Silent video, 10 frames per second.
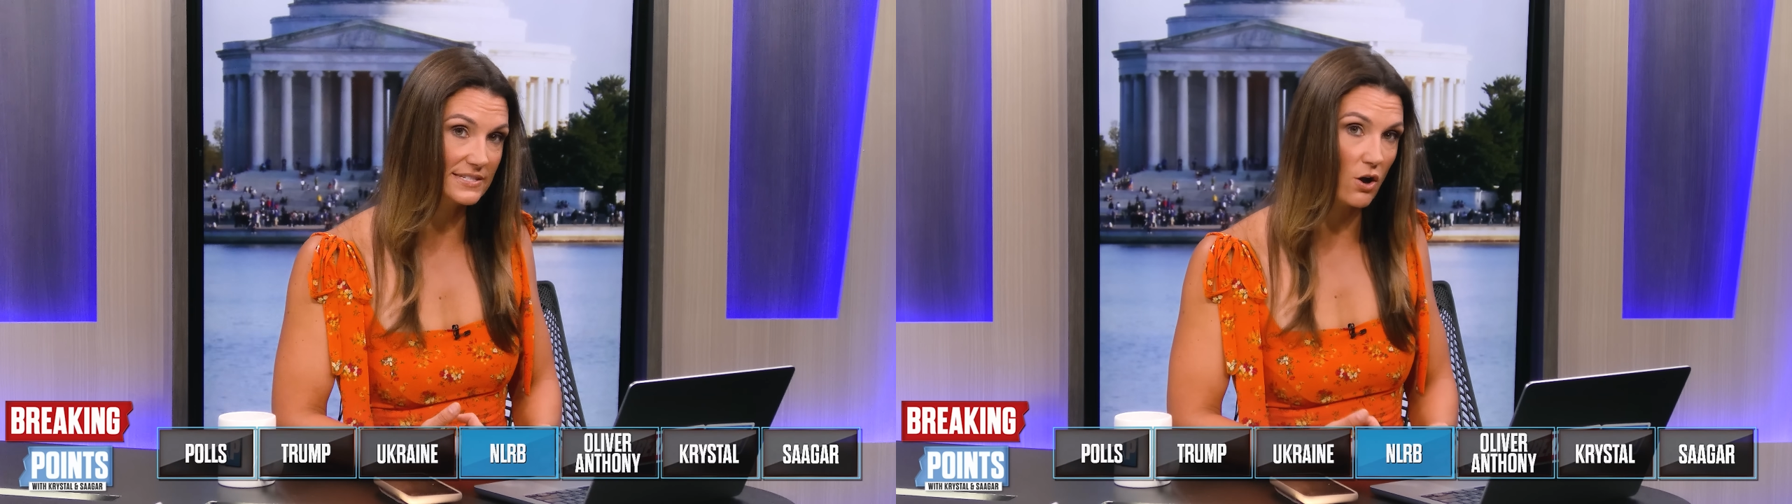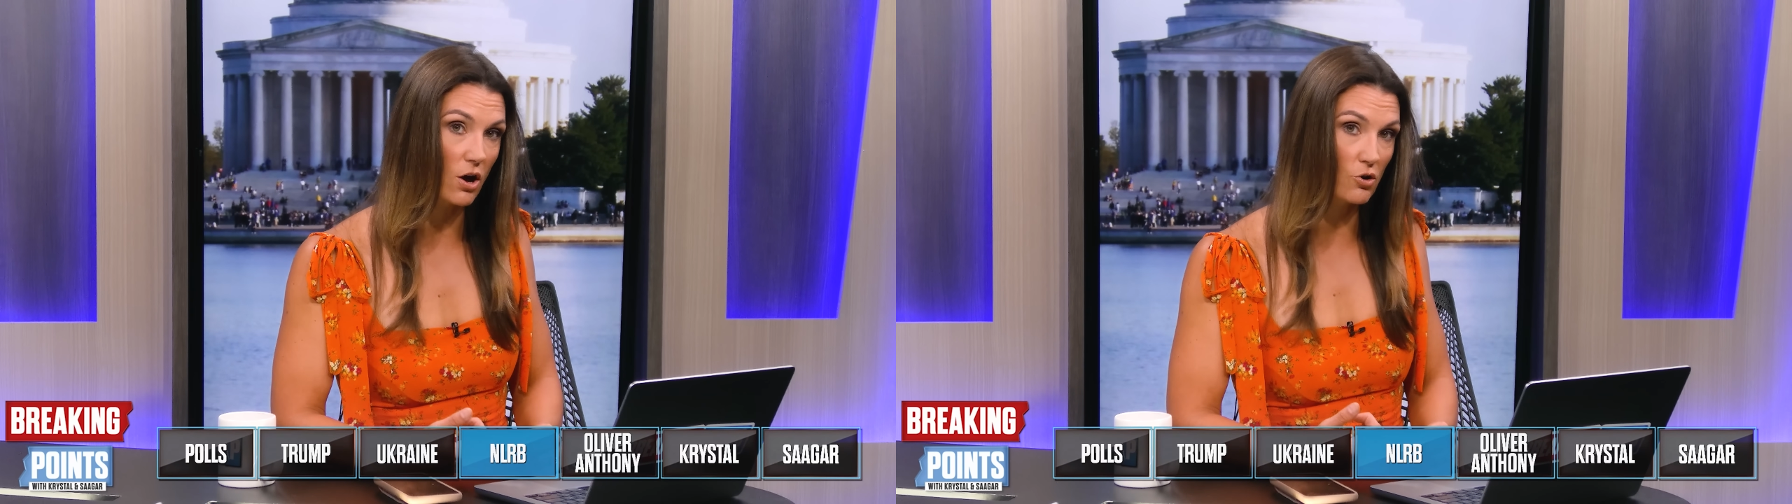
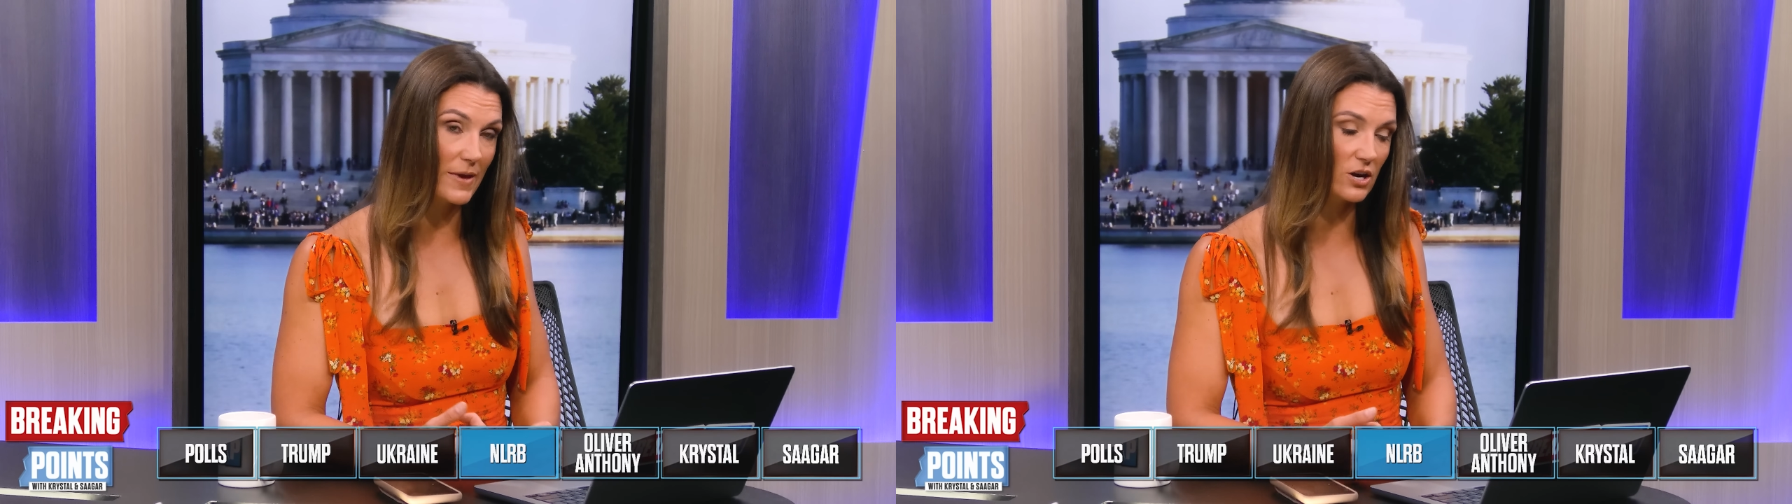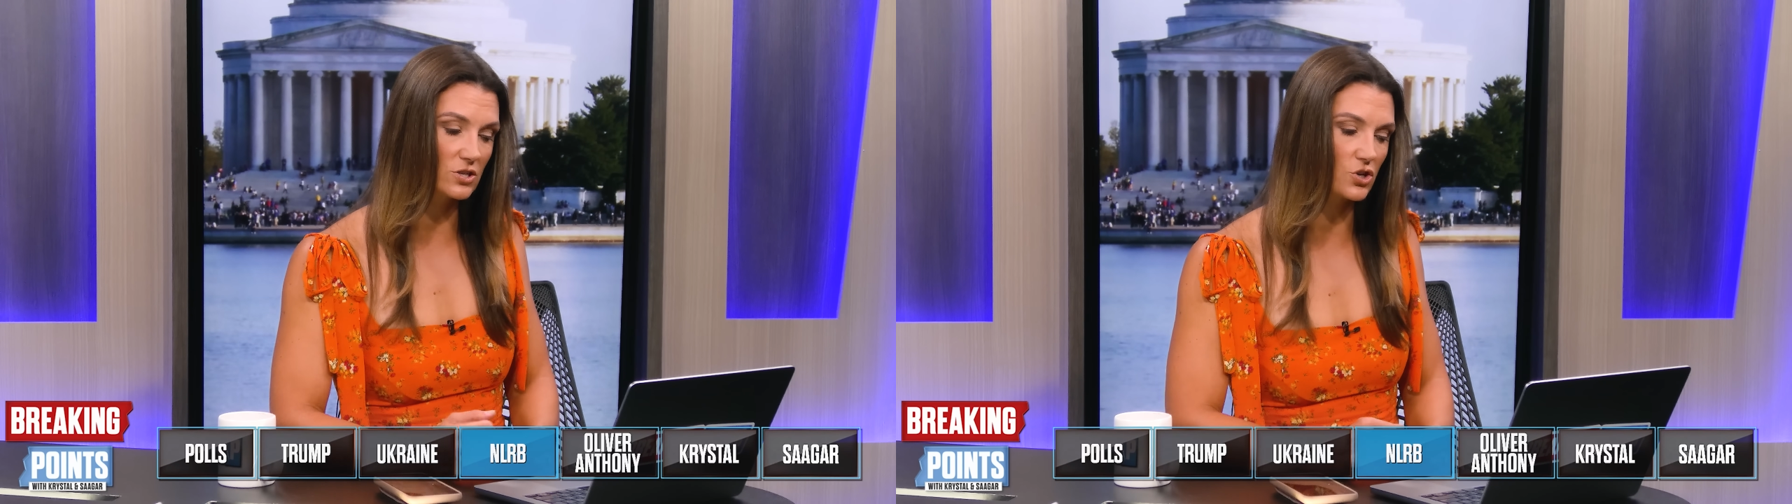these
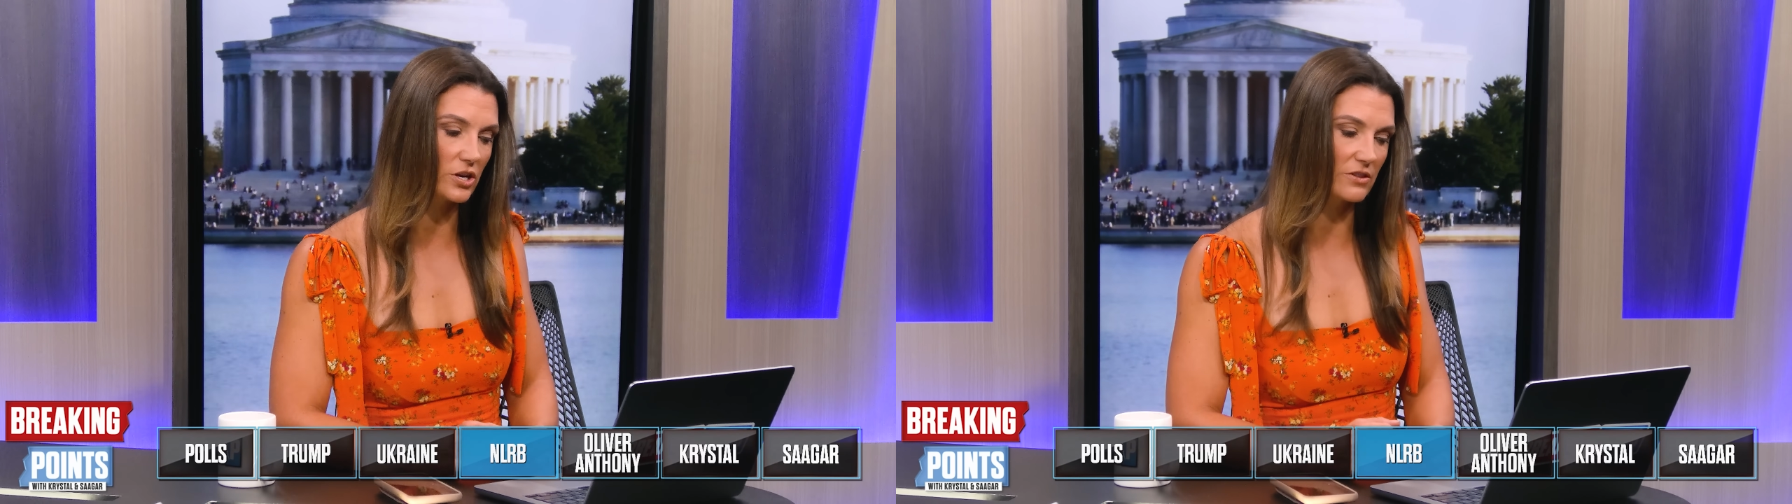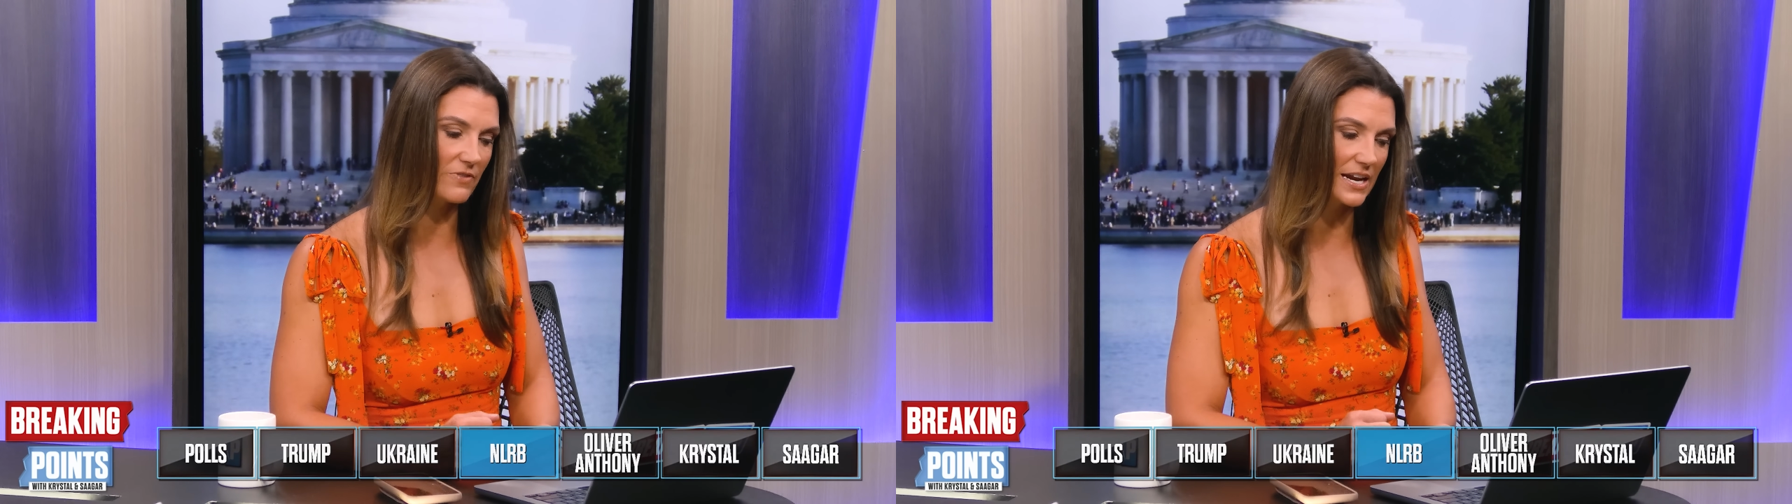automakers
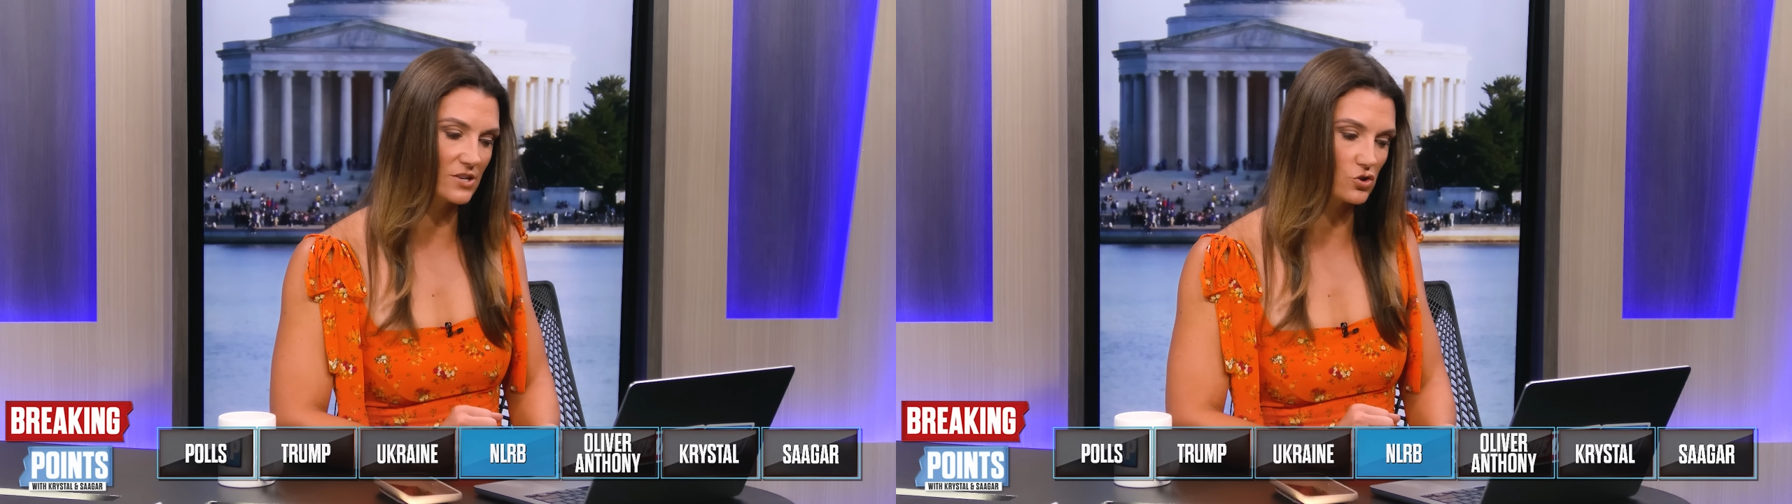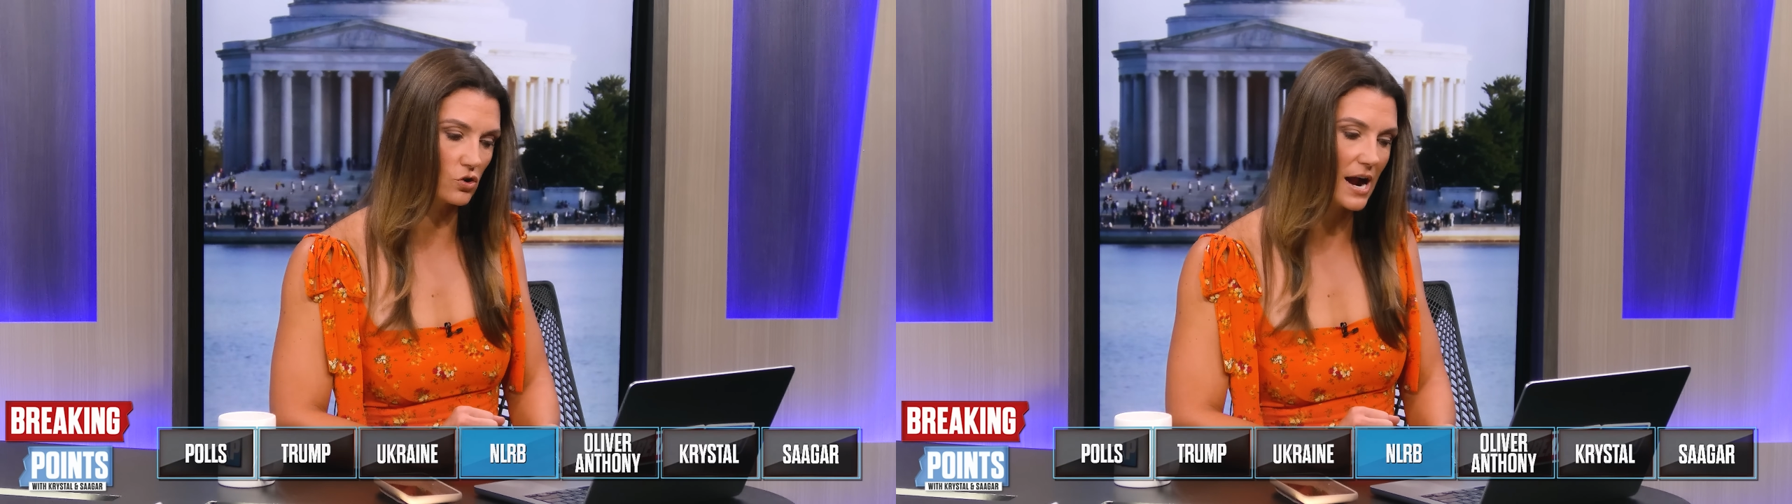during the
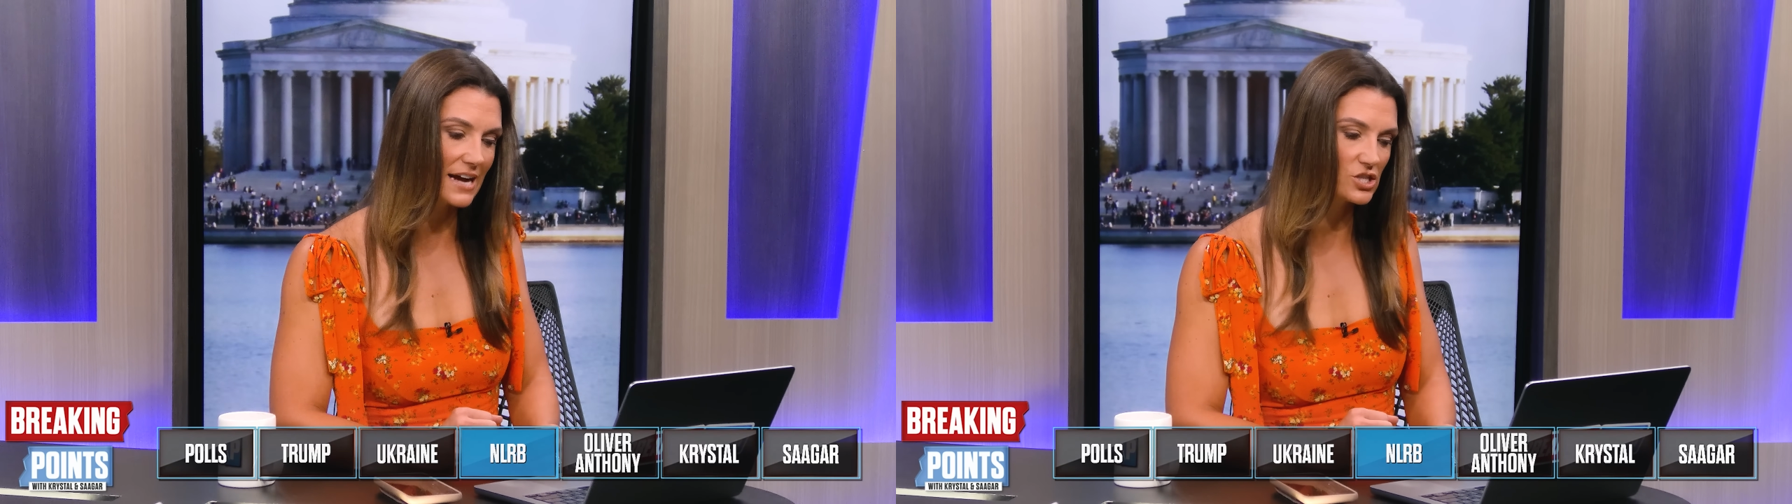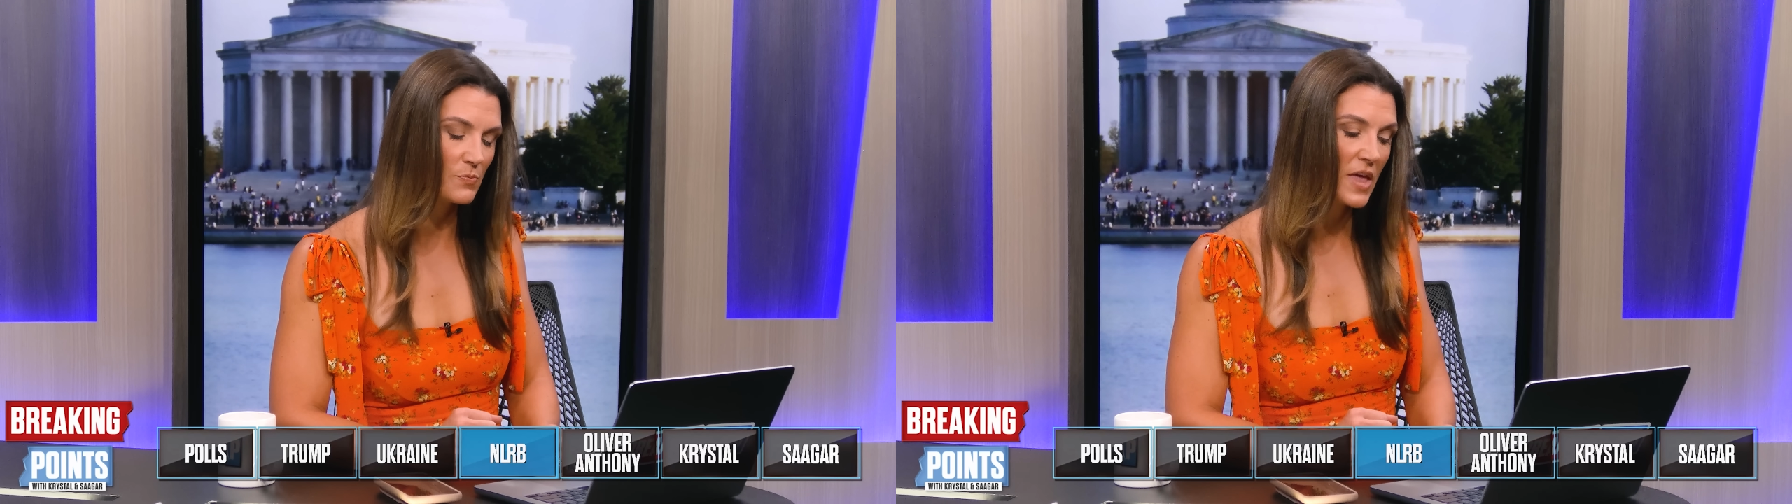financial
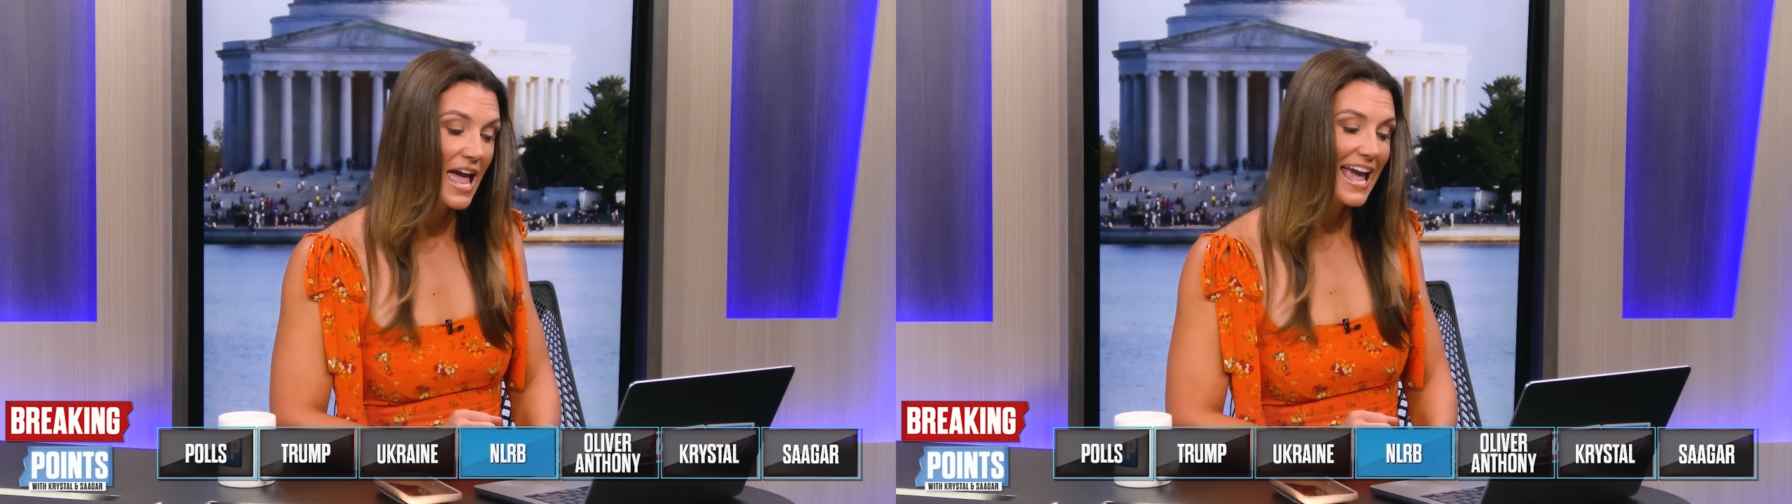crash,